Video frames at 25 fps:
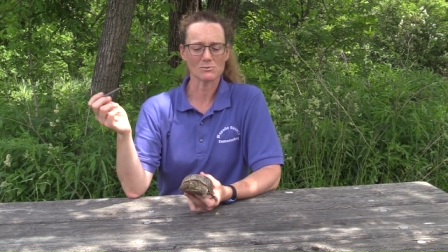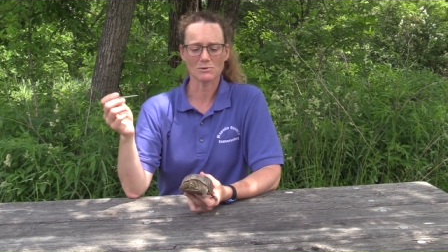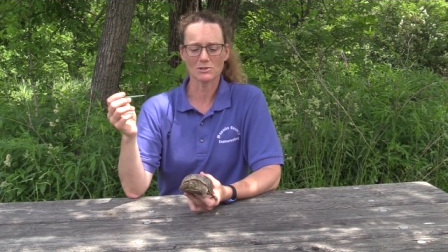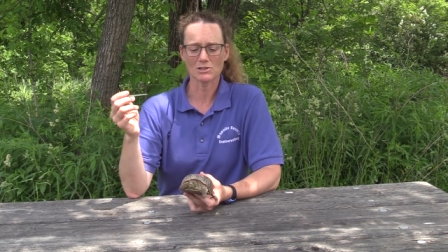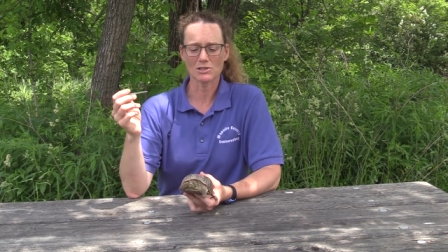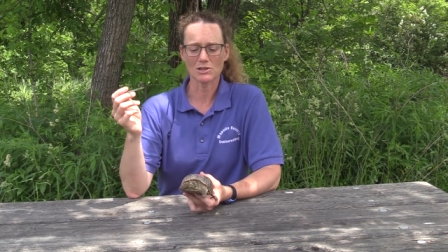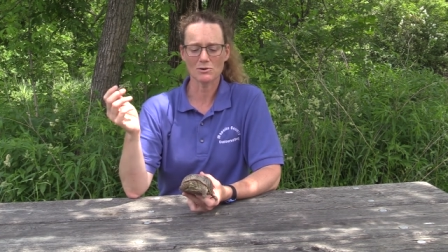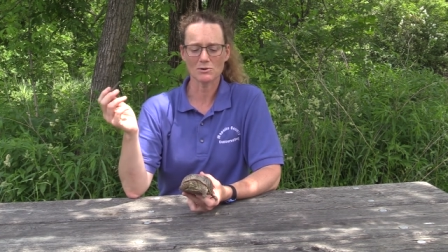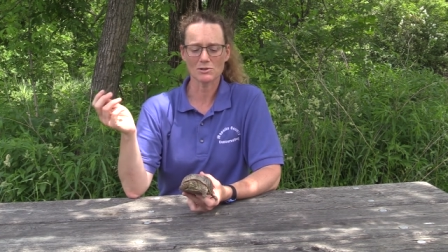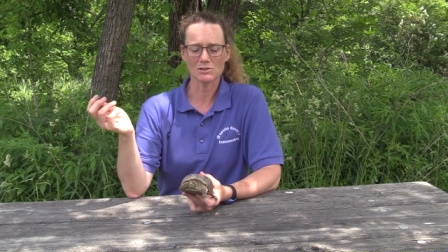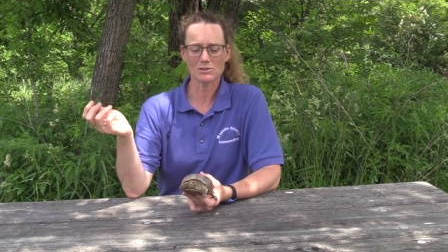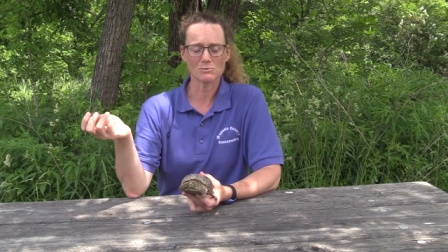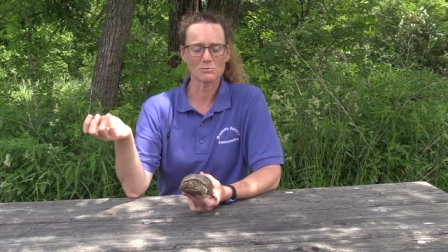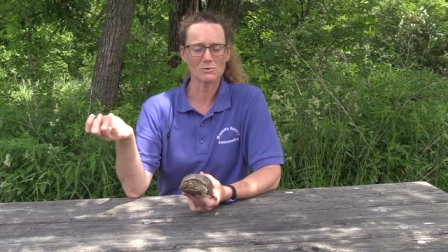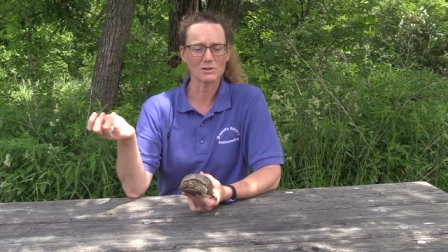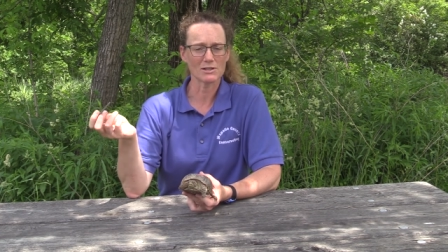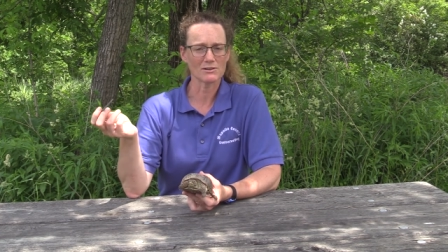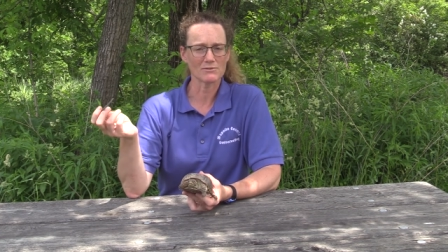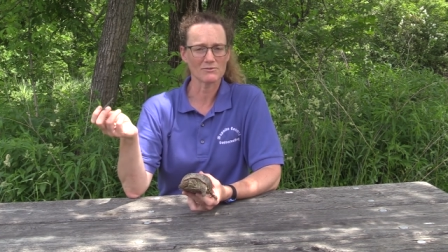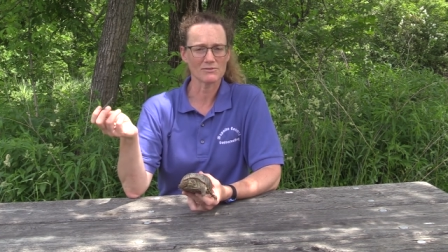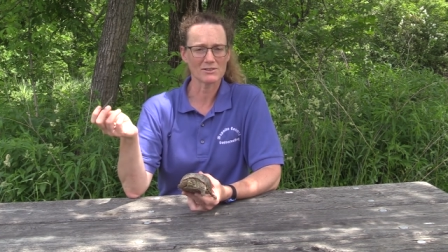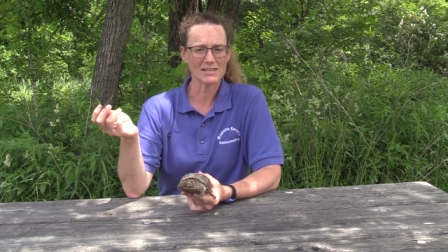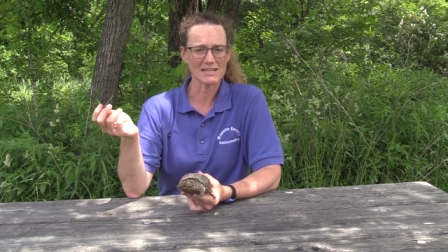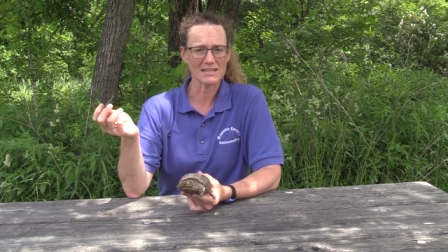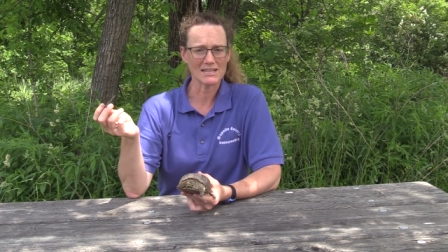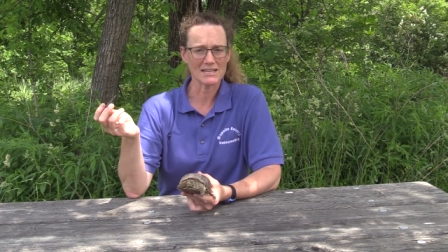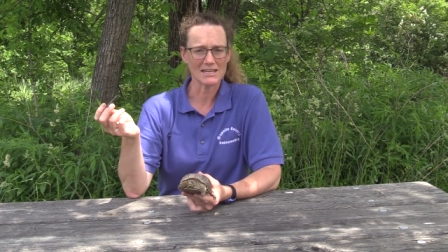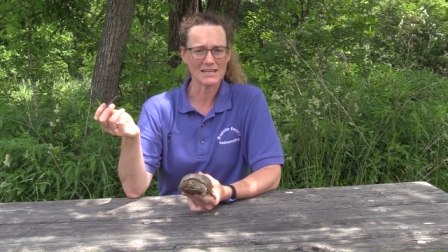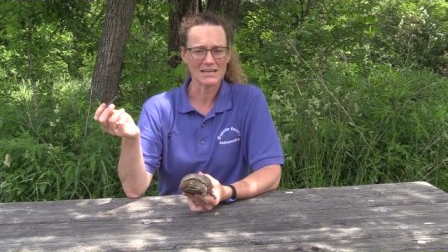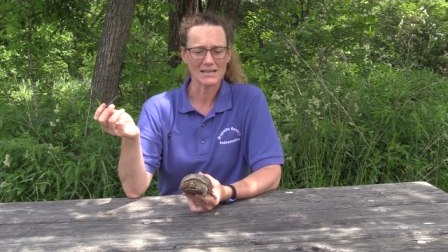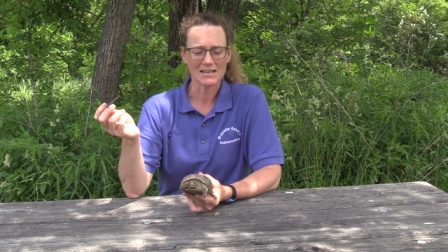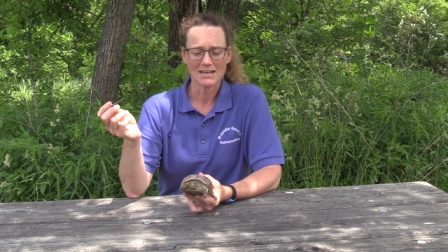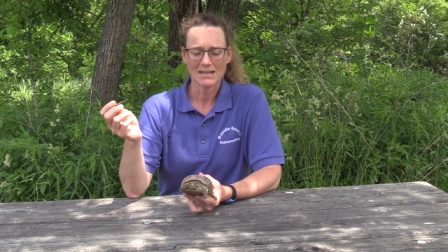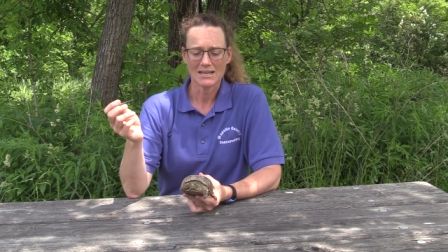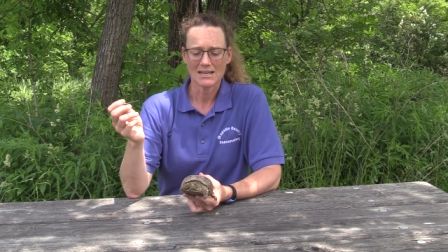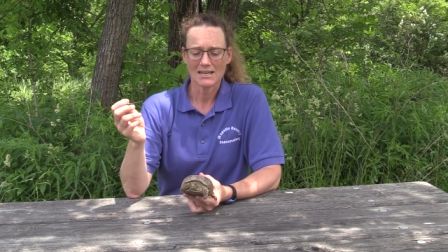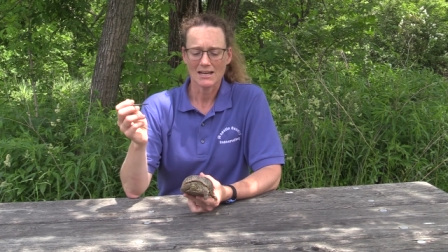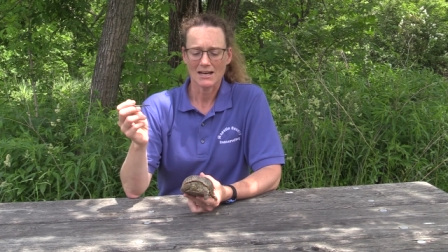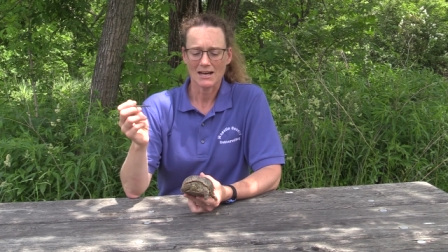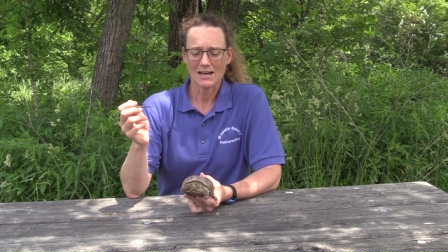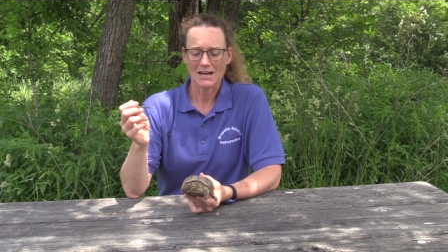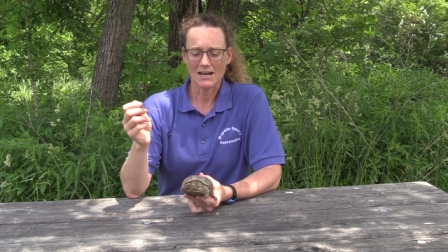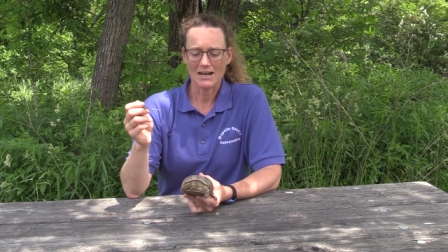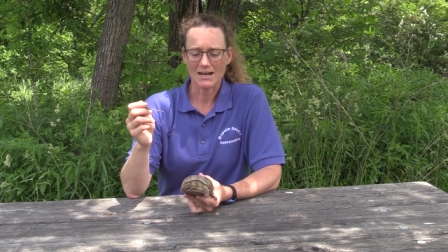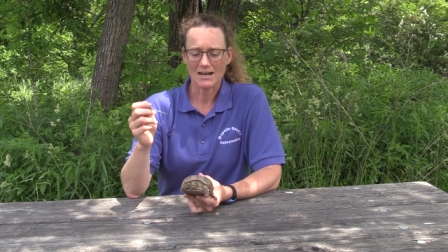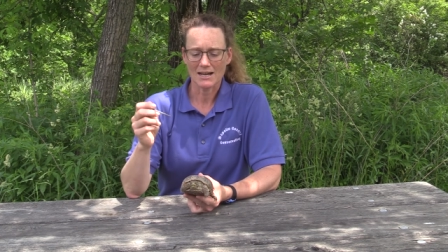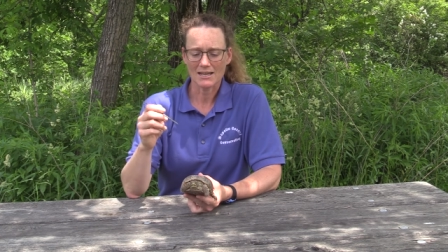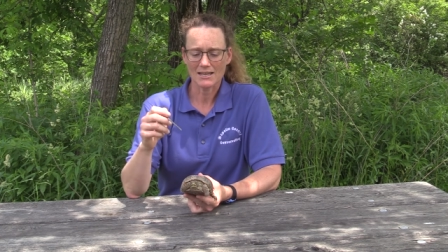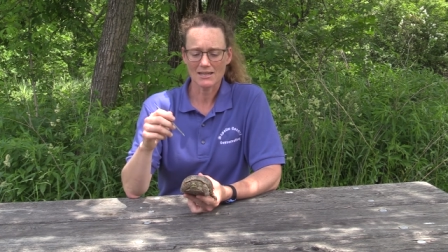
We'll know it's one of the uh,